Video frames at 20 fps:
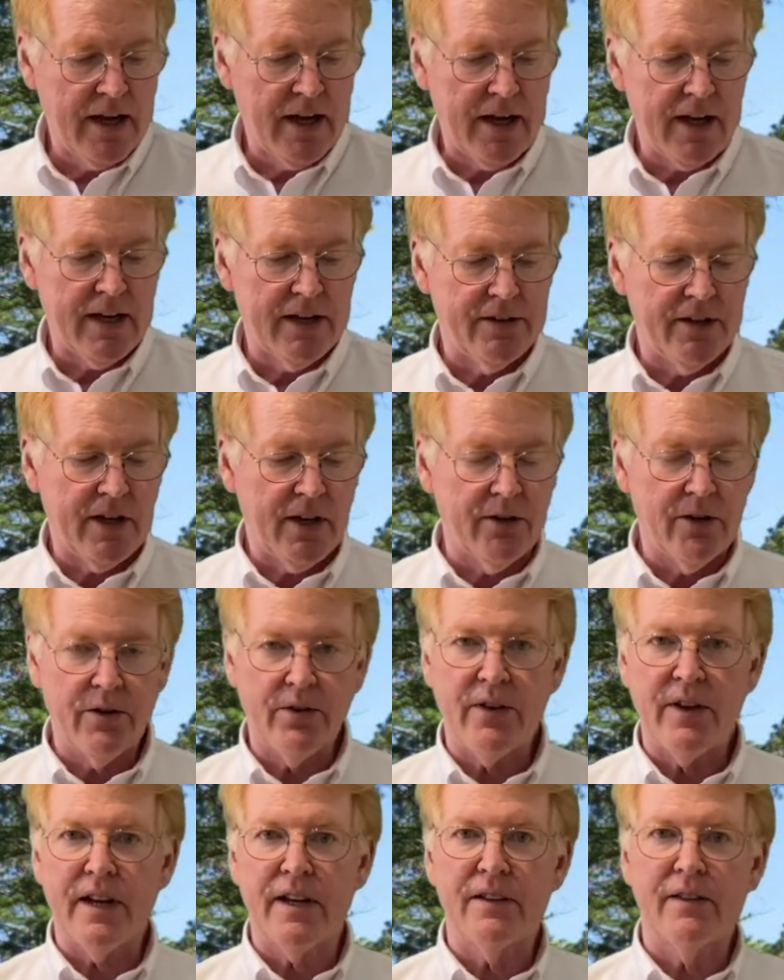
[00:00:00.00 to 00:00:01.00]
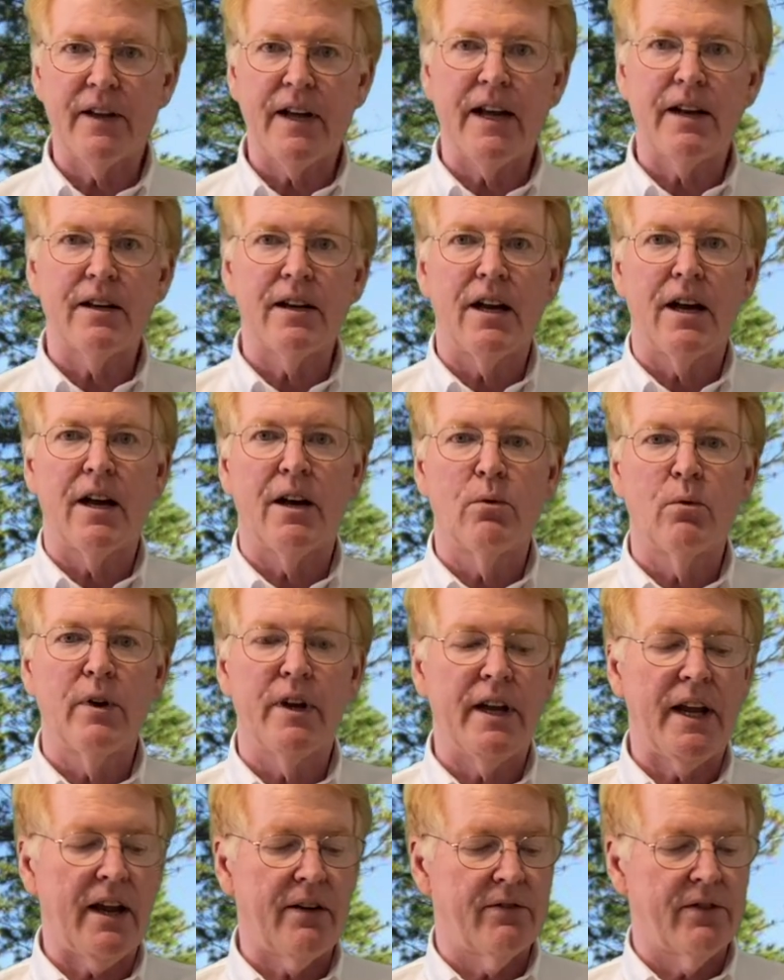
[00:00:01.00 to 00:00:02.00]
Uh, the other thing that uh,
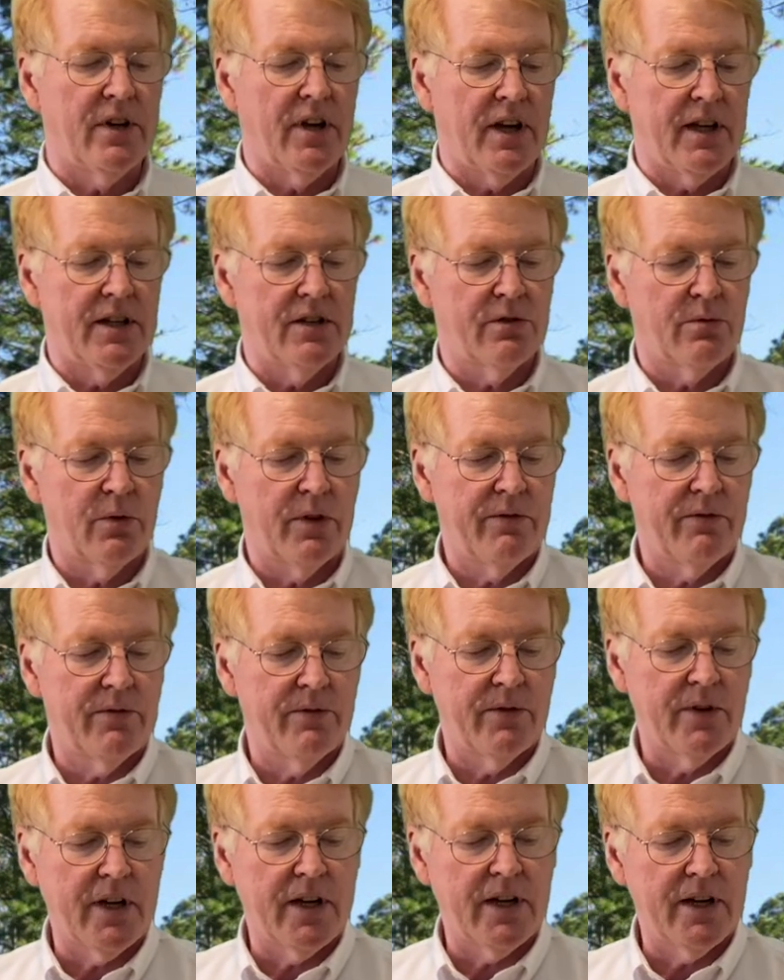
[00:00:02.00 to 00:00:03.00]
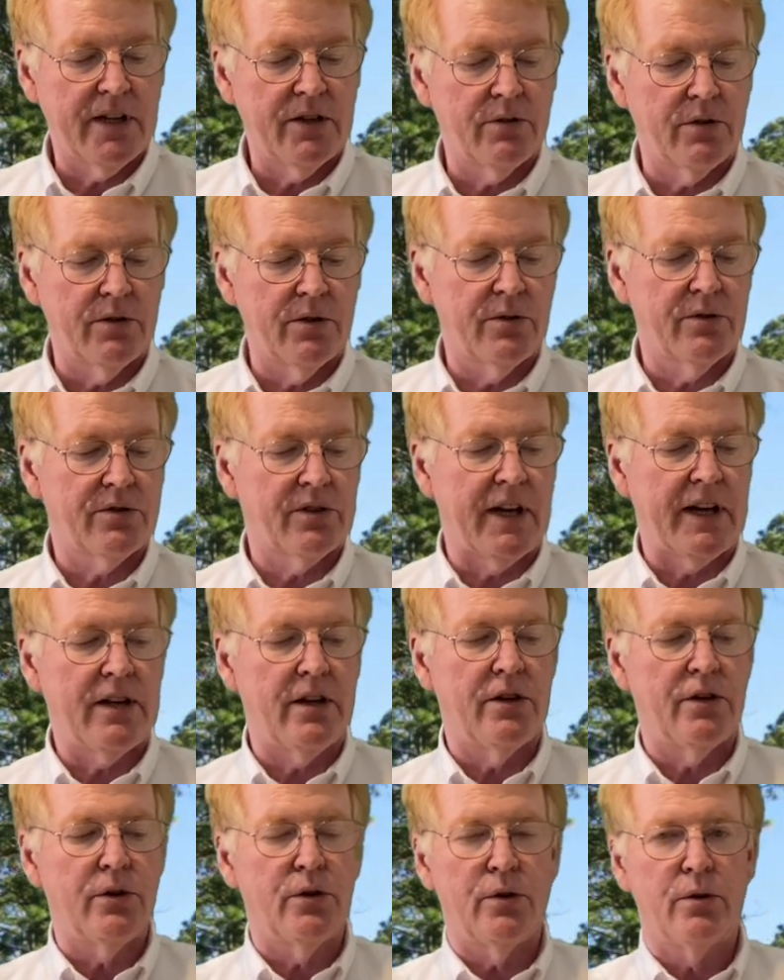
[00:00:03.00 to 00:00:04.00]
we have done is we've uh, introduced a
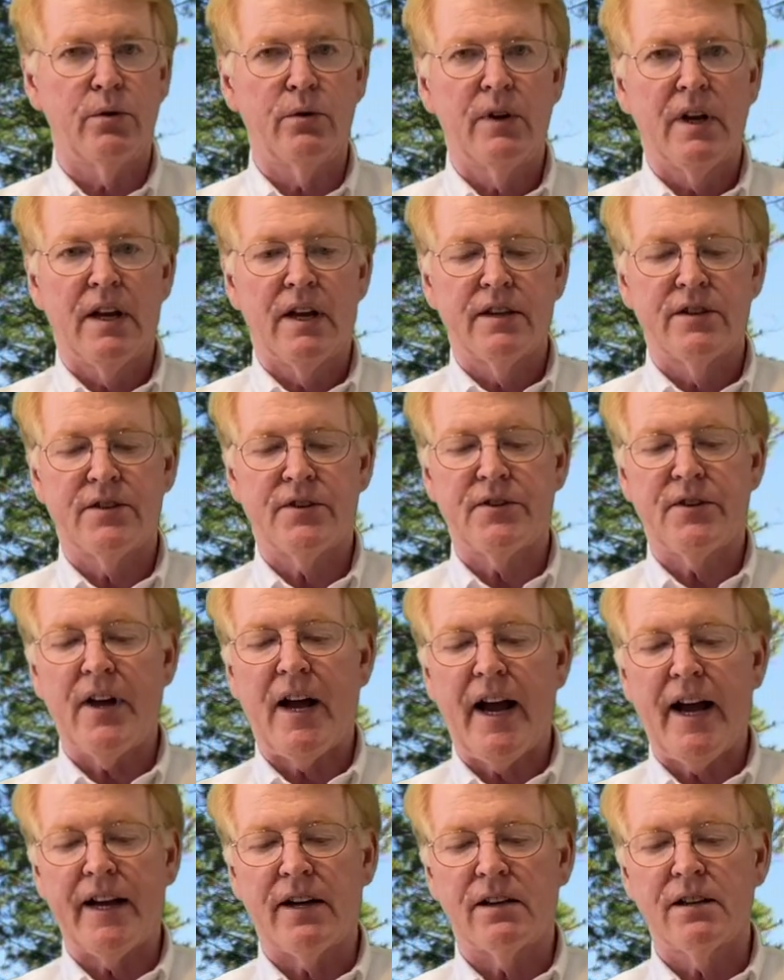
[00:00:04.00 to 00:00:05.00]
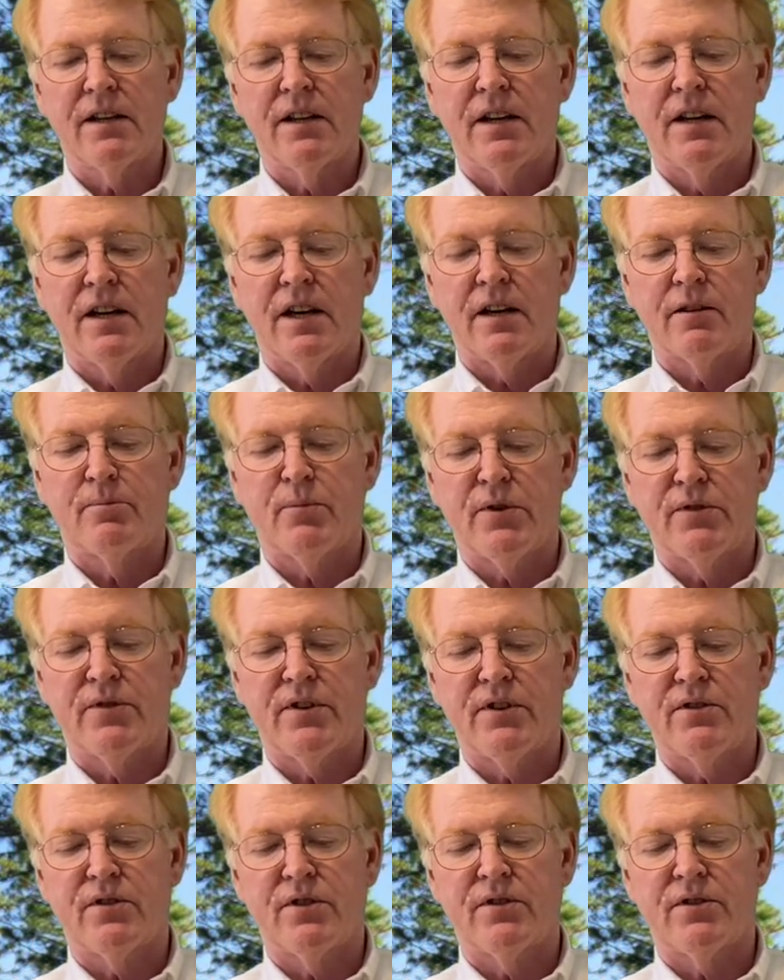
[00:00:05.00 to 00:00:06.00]
new style of
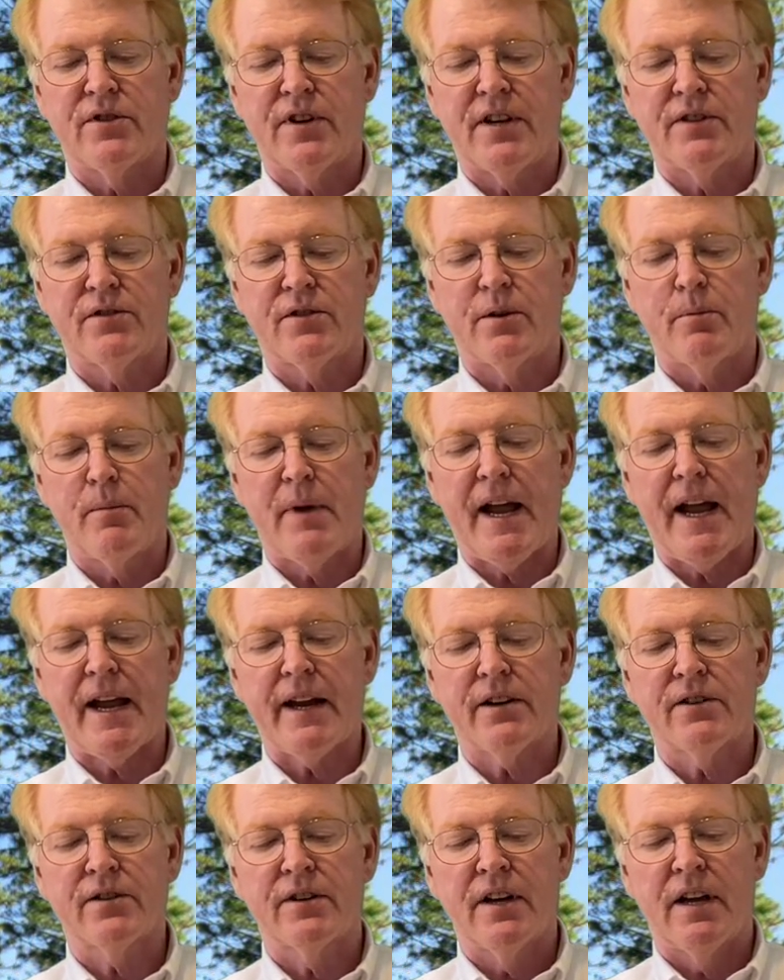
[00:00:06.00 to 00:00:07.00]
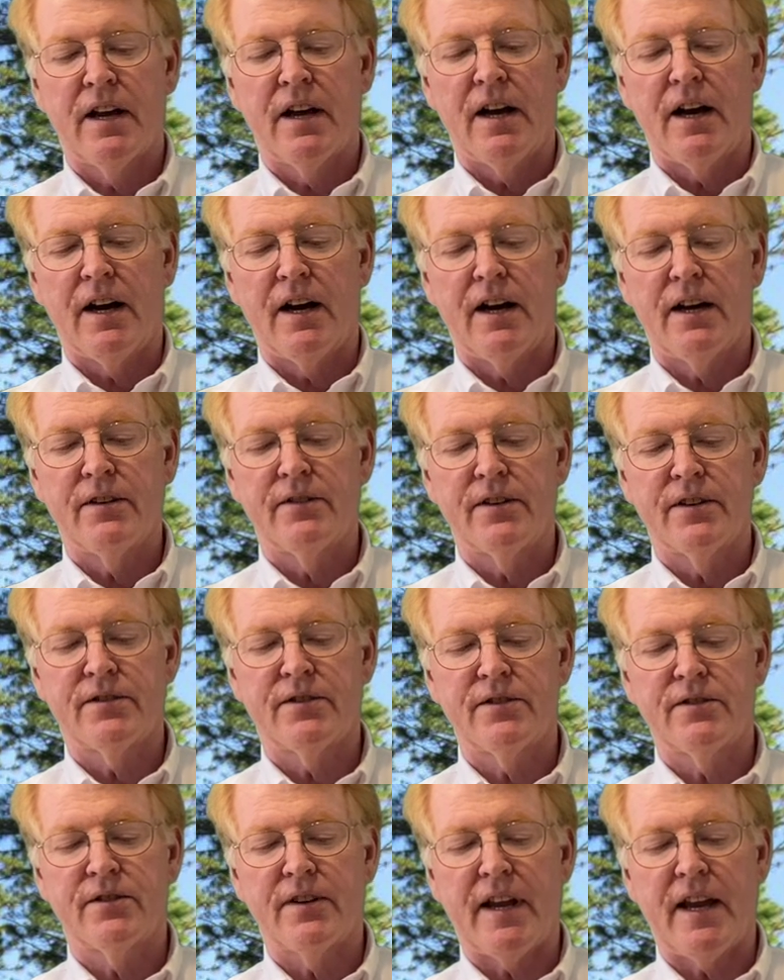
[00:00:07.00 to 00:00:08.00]
Precision Sensor Max. Uh, this
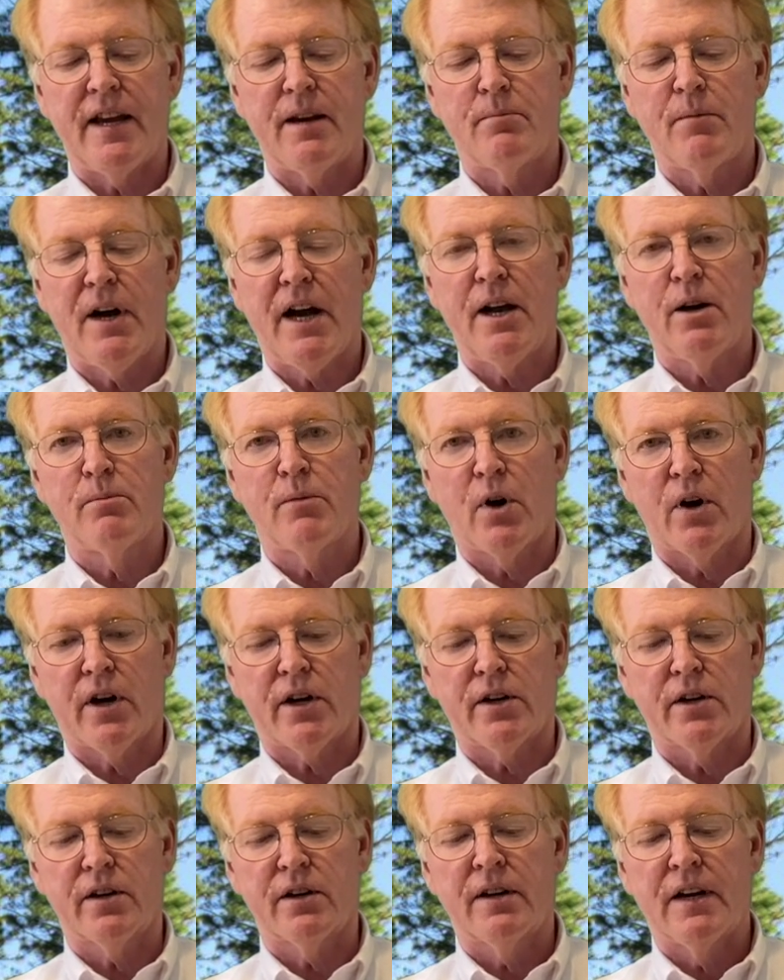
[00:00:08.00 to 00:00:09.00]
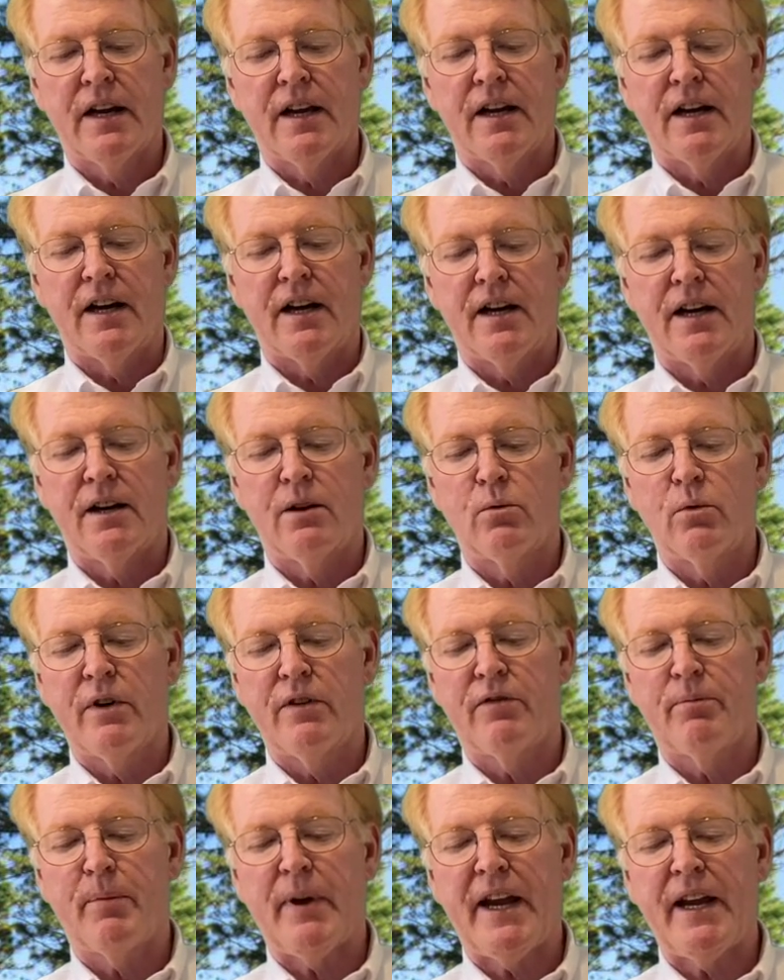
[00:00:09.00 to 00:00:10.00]
is a mile marker. Uh,
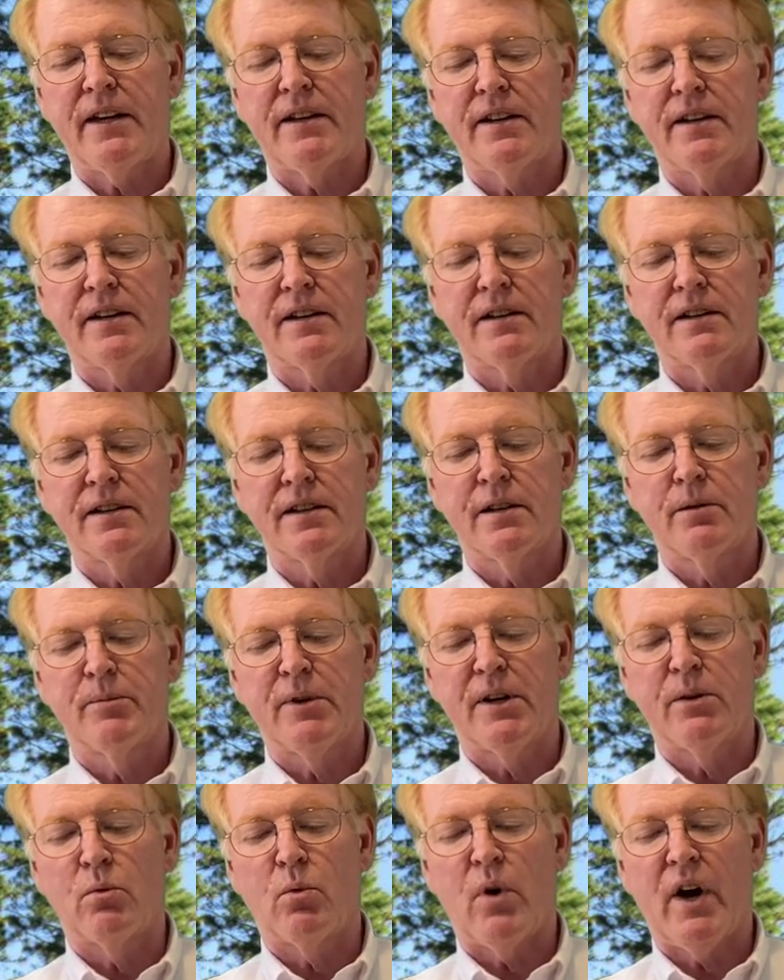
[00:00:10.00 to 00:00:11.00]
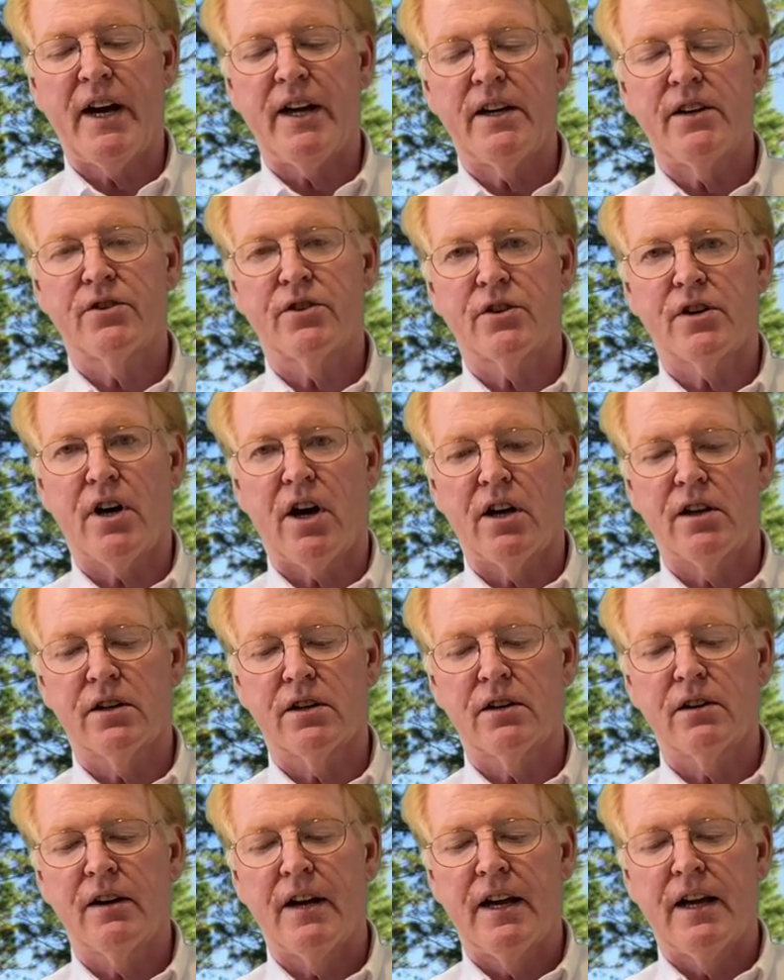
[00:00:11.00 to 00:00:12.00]
we've painted it a little bit whitish
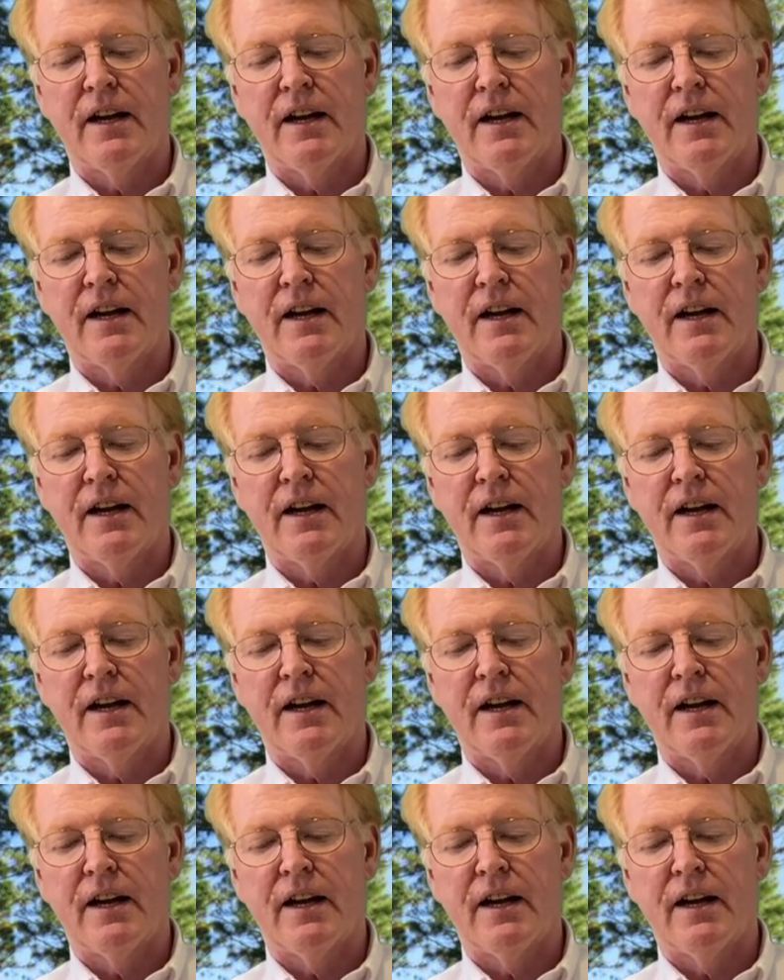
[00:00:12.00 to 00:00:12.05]
color.